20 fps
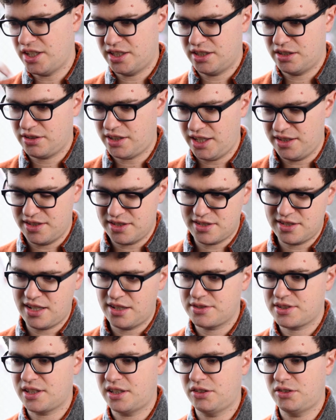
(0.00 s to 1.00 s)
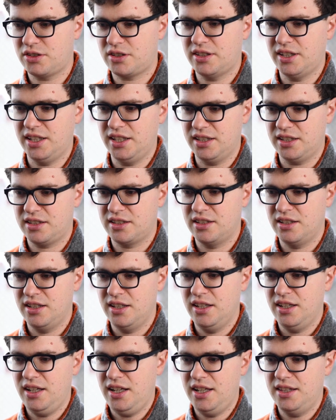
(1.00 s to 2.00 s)
out, okay, this is how it's going to look like.
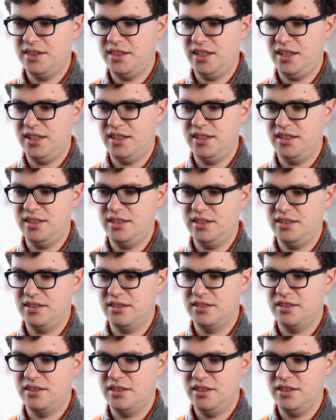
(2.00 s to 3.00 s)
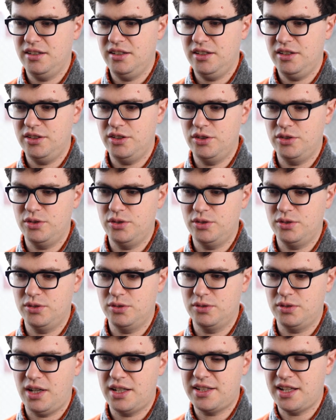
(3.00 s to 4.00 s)
And then
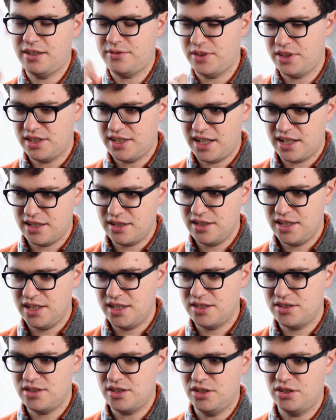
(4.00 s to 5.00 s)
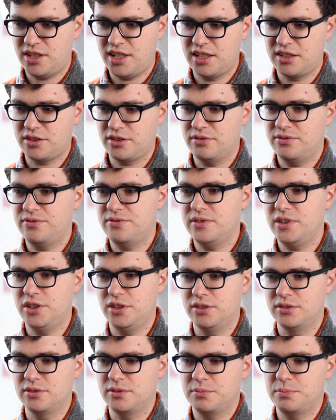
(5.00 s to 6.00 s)
you identify the data it needs and you kind of
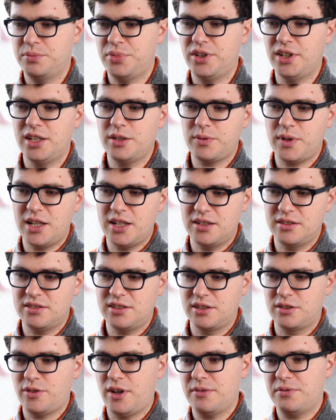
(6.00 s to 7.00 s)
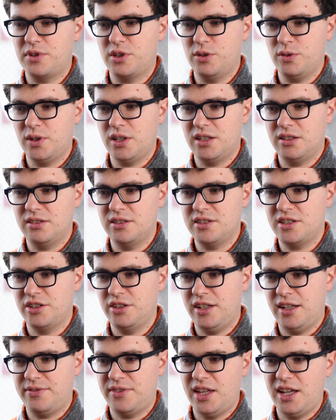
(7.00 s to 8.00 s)
go, play around in GraphQL until
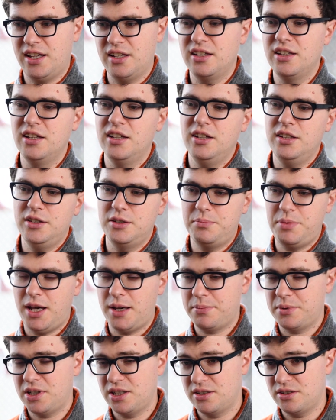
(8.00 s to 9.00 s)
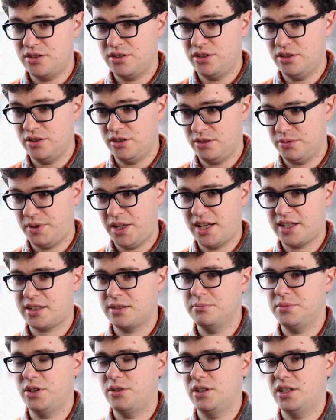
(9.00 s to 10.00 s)
you have that. You pop it into your React
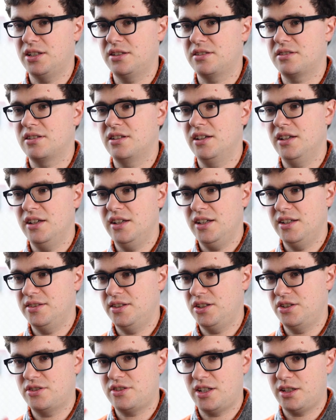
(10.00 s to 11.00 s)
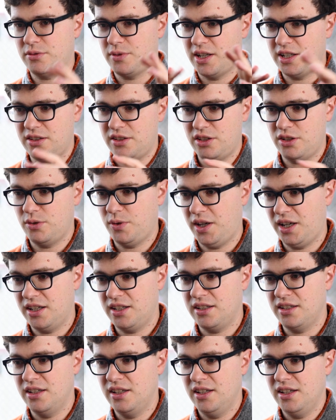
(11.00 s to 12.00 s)
component and then you start writing the
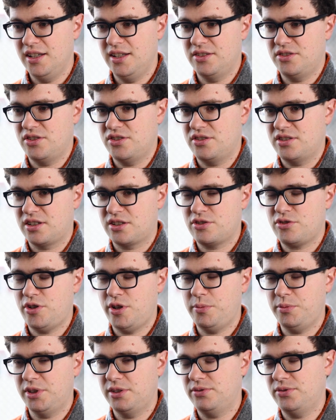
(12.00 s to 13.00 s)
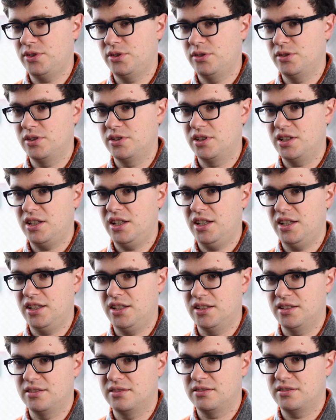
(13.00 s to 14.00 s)
UI. It's just extremely fluid
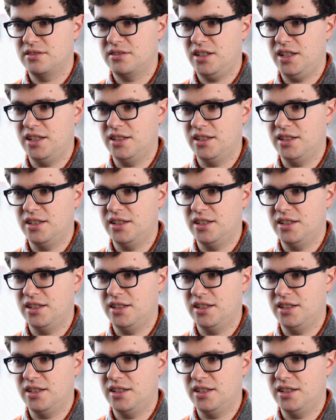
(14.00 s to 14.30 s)
and